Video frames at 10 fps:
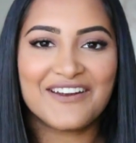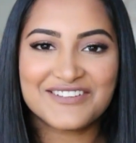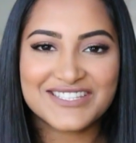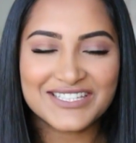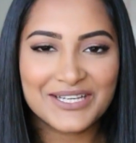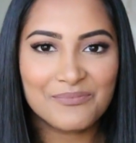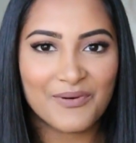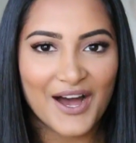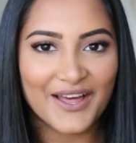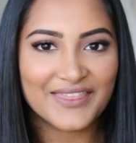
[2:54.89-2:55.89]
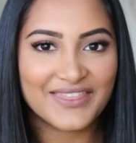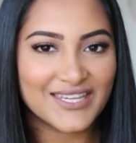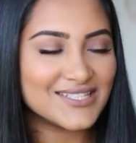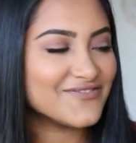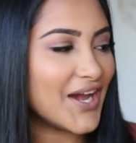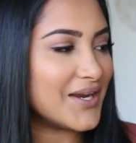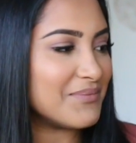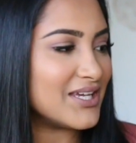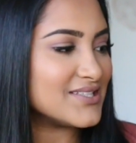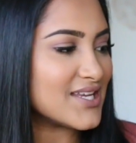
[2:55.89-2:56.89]
I recently bought these
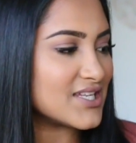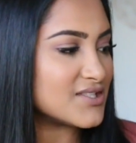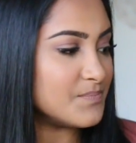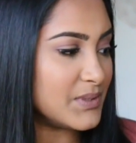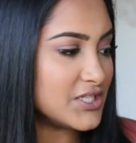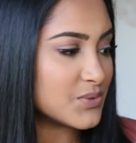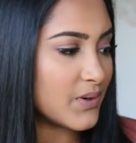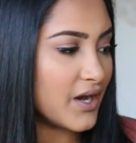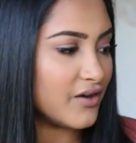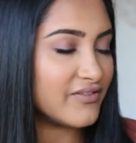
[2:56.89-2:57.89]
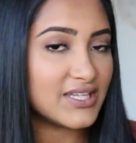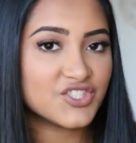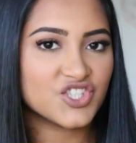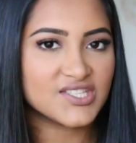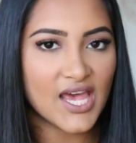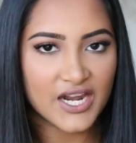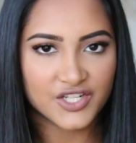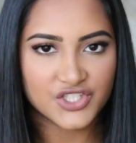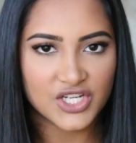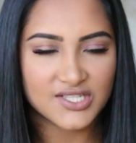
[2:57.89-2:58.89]
vitamins. It's B12, it's just
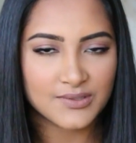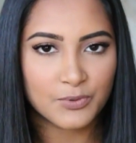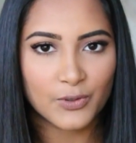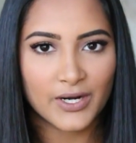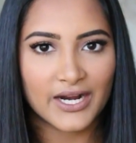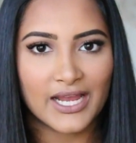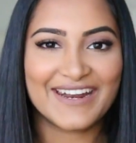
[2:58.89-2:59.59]
energy support.